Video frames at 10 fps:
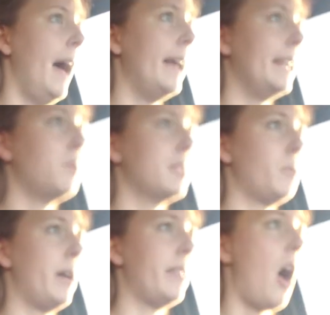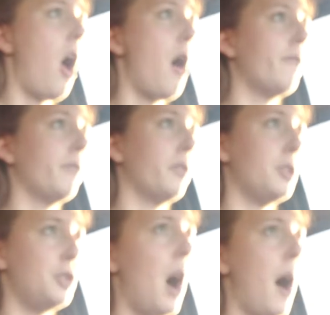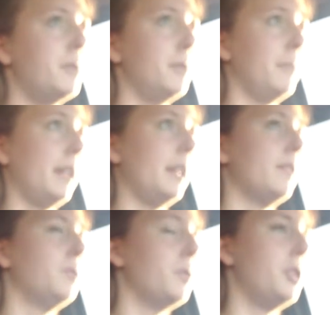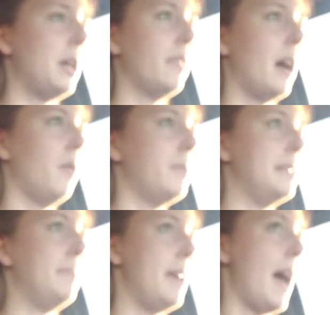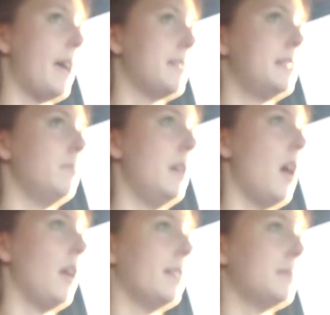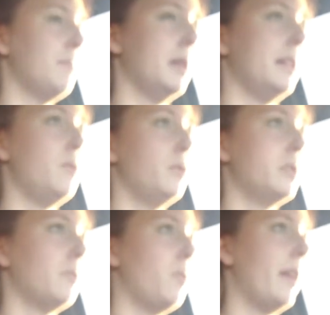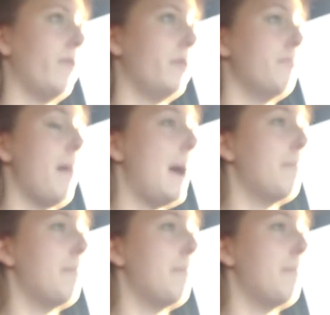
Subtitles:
And he was the one that offered the job to me, which I thought was BS, to be honest, but he was one of my